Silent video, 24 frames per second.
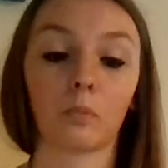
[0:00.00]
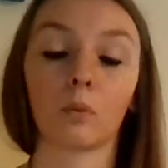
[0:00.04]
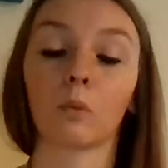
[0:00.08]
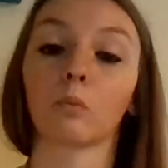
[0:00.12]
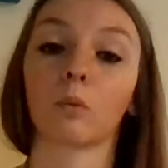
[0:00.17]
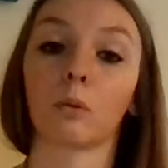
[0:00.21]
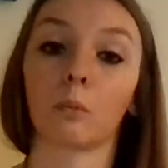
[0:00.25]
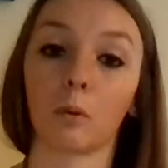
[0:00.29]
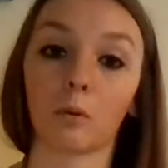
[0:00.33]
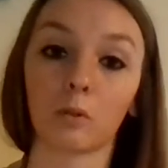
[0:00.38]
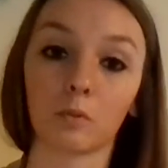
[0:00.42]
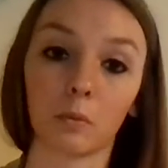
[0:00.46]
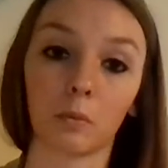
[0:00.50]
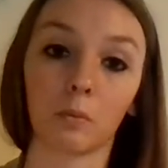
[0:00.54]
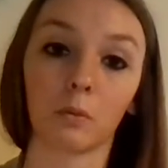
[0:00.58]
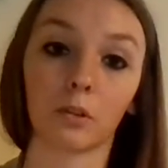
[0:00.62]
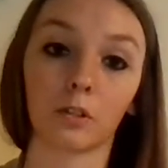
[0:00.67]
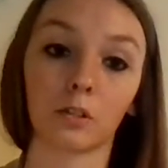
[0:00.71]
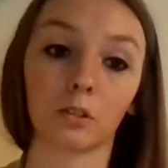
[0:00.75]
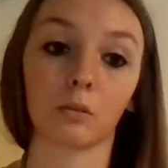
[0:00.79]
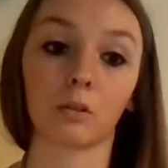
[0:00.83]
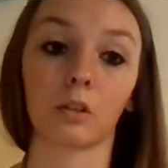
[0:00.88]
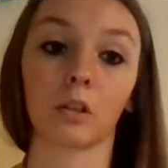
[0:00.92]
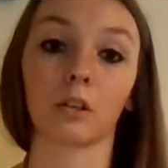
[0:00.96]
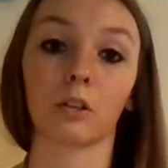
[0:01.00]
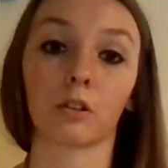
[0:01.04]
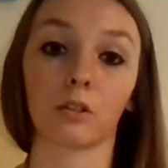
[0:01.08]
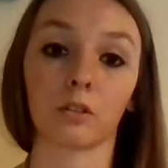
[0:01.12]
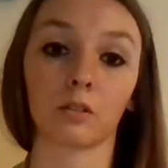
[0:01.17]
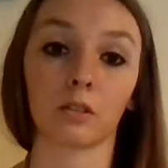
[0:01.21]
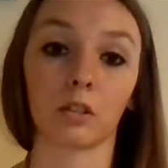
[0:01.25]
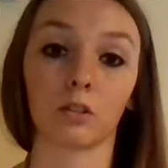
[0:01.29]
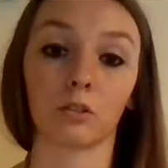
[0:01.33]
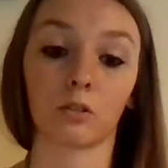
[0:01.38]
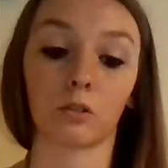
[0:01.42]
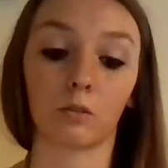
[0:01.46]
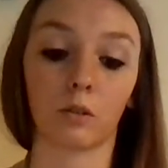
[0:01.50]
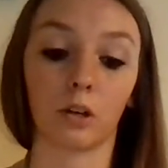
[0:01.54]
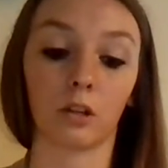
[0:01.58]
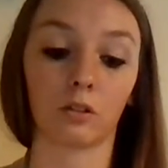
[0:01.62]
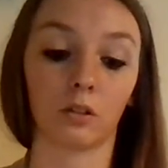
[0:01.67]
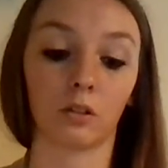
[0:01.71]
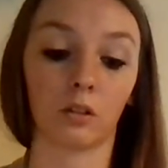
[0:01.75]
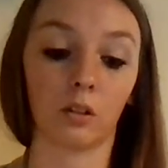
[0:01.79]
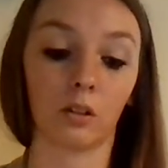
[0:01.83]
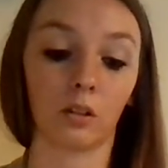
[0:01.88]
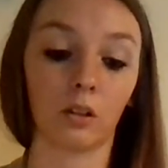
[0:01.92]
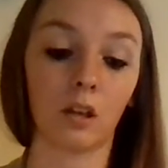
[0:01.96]
What most people are doing in your
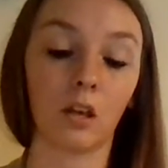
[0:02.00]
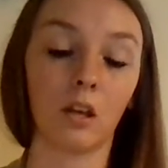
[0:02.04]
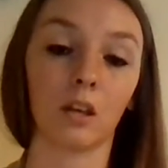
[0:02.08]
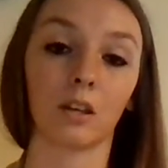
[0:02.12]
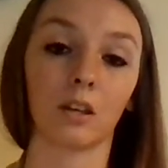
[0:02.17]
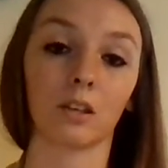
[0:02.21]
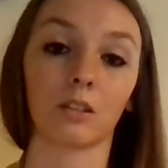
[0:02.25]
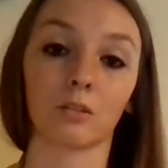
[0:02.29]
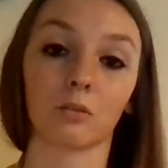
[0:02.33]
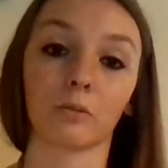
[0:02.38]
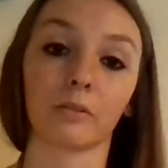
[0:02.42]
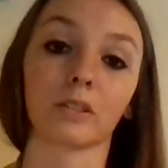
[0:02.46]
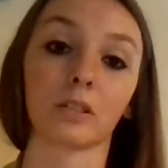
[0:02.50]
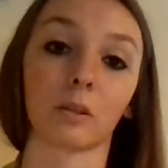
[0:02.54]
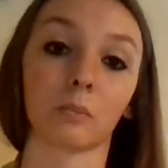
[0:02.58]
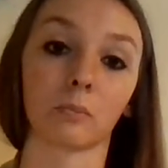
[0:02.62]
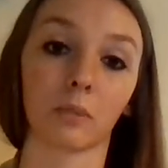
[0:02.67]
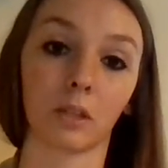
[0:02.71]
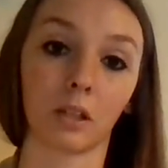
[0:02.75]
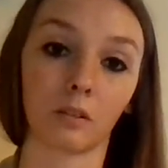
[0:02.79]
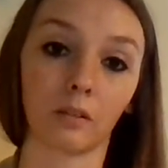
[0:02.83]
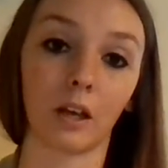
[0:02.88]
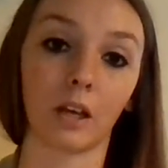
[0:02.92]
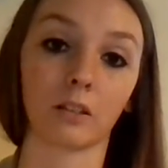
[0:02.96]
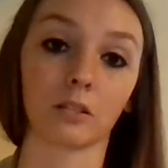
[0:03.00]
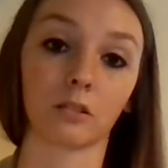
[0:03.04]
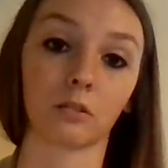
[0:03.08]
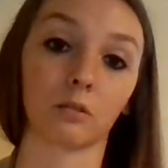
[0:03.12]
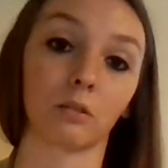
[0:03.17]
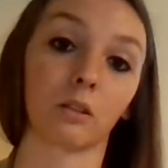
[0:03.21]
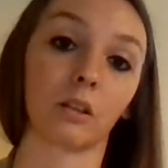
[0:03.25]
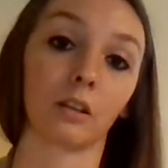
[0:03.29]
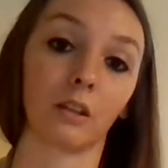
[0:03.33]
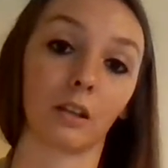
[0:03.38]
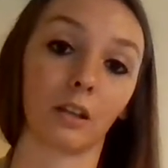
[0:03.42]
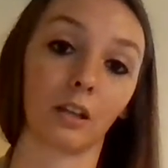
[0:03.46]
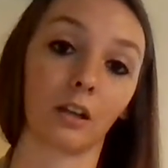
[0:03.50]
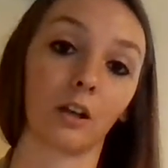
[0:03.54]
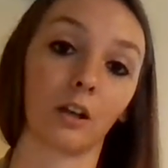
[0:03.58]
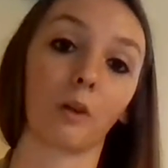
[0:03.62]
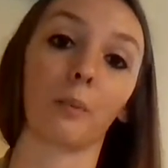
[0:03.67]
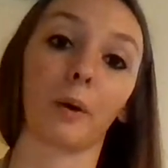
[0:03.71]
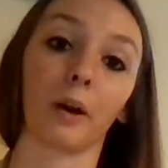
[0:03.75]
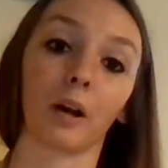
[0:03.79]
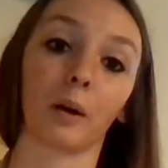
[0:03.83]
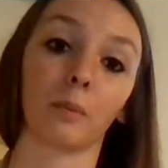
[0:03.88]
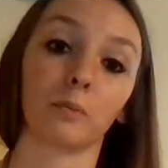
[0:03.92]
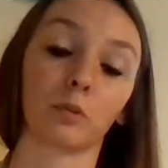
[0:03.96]
situation is doing something less, knowing that they can go
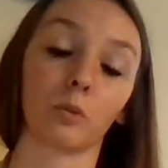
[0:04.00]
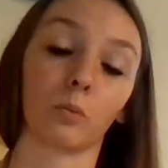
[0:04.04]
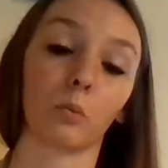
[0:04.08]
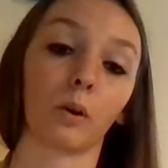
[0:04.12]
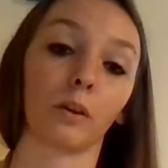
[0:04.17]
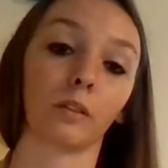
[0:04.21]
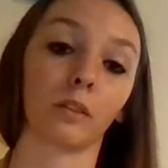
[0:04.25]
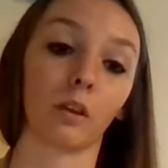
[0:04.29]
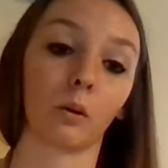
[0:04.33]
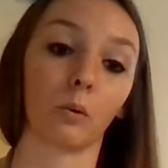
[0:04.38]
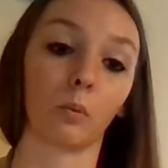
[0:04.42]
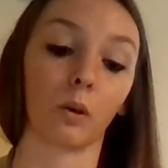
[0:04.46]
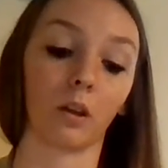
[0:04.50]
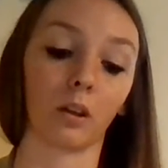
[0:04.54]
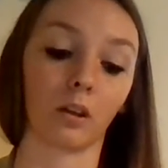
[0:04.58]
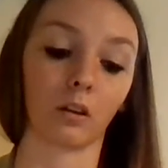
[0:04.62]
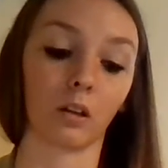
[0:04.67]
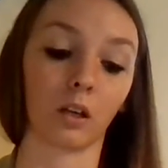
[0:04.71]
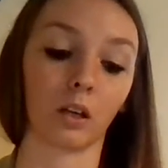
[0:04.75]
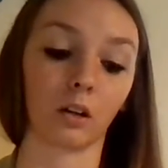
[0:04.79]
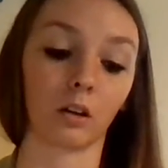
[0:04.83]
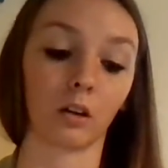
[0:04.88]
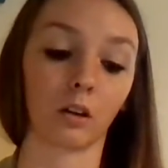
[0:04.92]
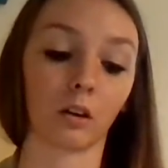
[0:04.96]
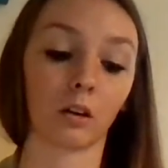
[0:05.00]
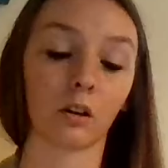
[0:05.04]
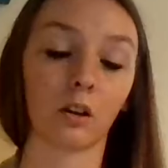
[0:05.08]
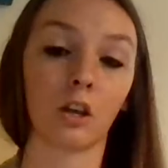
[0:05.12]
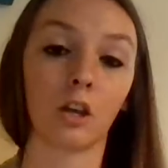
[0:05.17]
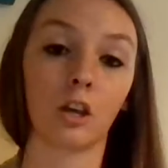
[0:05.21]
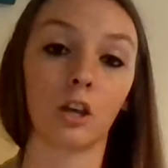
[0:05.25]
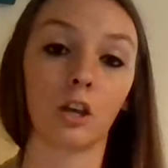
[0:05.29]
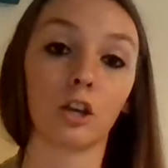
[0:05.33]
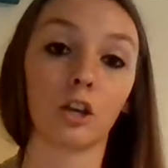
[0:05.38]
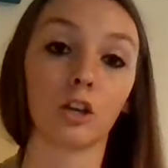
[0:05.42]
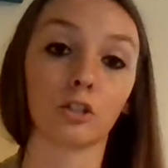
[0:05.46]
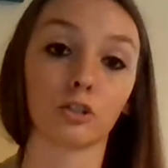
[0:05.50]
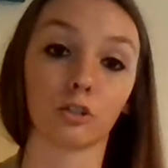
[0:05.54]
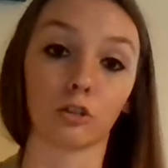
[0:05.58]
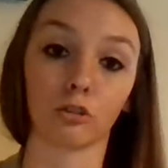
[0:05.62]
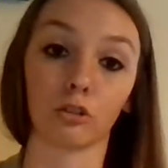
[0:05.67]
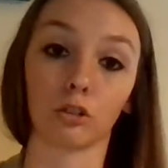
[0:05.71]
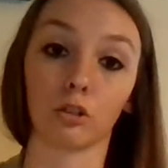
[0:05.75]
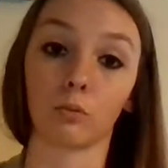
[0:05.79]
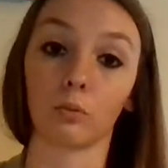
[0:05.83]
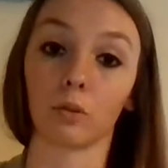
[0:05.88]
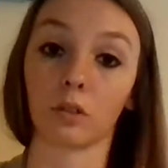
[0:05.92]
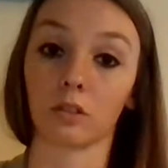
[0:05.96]
back up to what they want later. So
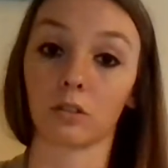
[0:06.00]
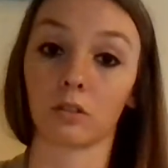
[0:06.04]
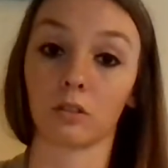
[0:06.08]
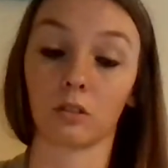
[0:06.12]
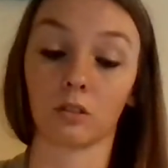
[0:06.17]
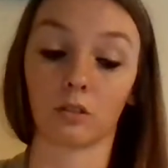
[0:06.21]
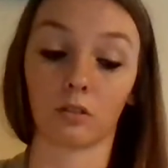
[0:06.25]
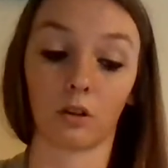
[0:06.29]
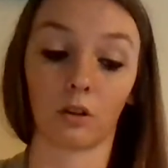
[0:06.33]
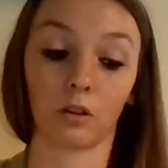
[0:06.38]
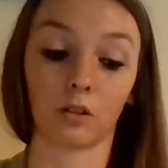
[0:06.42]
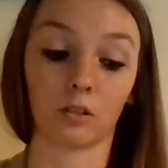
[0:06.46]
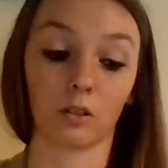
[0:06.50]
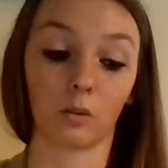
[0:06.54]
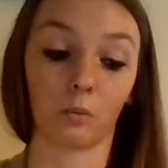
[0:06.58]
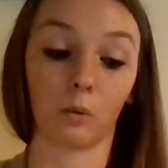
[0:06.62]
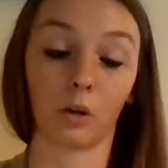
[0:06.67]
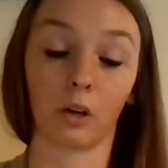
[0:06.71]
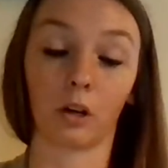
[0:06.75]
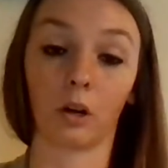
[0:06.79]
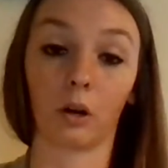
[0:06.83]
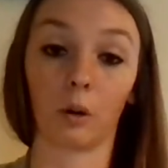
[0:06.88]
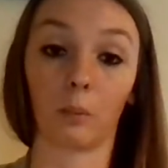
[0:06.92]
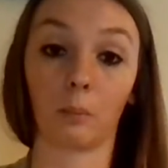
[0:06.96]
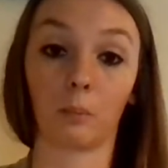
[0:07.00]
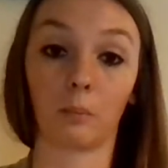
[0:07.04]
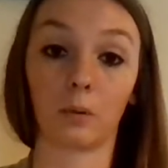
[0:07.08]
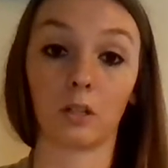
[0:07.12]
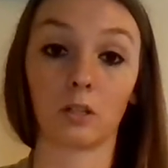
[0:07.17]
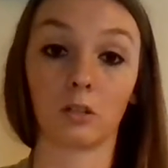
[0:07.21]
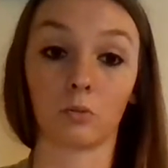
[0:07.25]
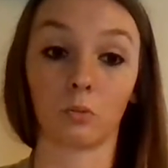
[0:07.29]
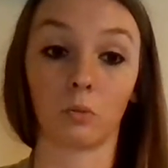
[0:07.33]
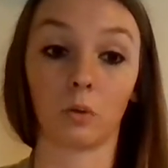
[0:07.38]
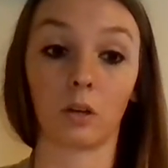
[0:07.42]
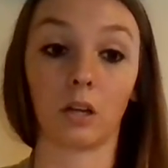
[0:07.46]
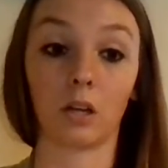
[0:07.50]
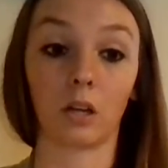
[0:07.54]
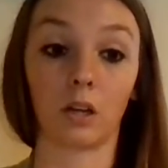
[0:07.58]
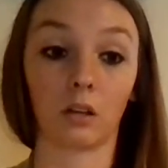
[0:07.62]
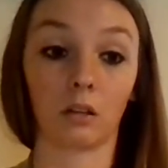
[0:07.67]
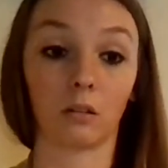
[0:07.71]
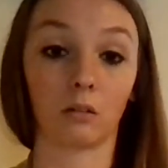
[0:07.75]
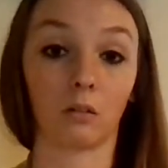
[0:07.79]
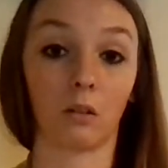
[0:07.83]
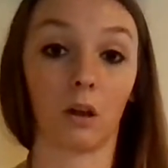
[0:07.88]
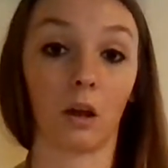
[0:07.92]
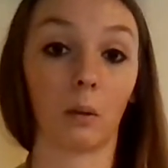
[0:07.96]
do you want to start somewhere
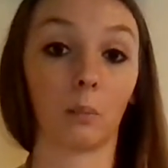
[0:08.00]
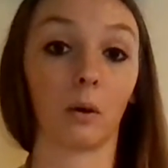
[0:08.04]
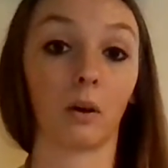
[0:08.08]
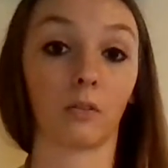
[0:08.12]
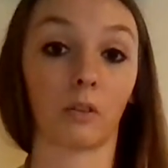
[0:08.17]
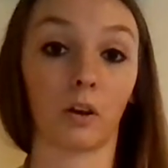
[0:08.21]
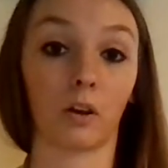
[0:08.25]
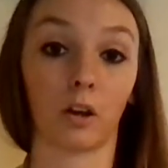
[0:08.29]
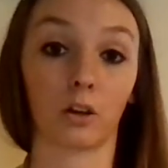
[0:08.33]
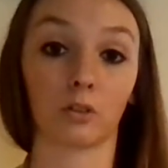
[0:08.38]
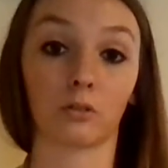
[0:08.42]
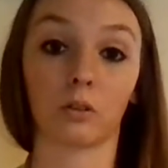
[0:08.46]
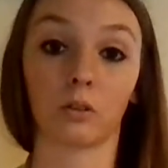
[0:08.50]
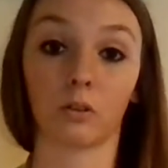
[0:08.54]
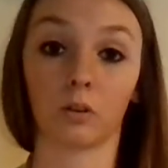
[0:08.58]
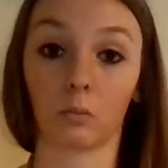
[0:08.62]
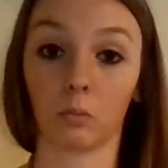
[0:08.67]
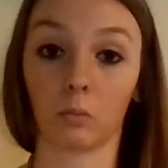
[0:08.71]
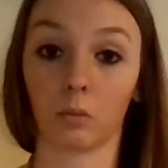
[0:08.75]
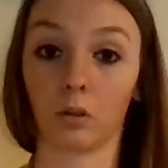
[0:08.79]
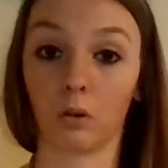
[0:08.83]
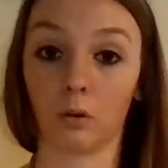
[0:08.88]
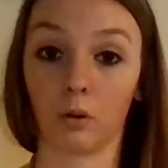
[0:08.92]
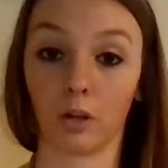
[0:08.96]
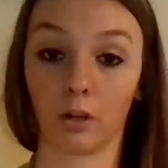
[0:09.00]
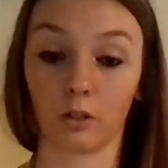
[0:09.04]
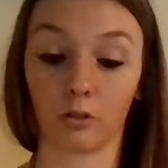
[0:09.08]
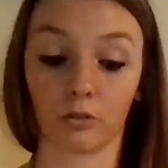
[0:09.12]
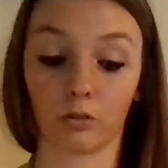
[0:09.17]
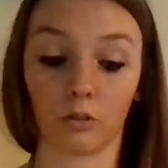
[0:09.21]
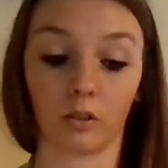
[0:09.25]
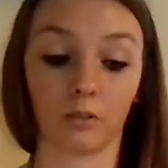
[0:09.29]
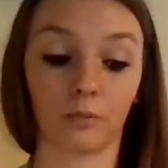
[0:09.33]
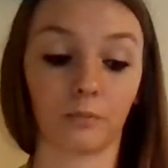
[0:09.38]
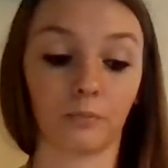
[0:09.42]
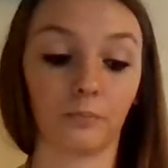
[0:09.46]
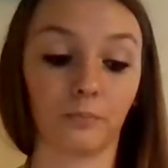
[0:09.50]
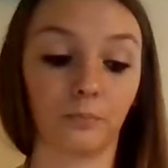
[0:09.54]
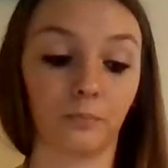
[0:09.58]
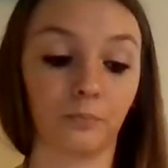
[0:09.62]
between above 100 or below 100?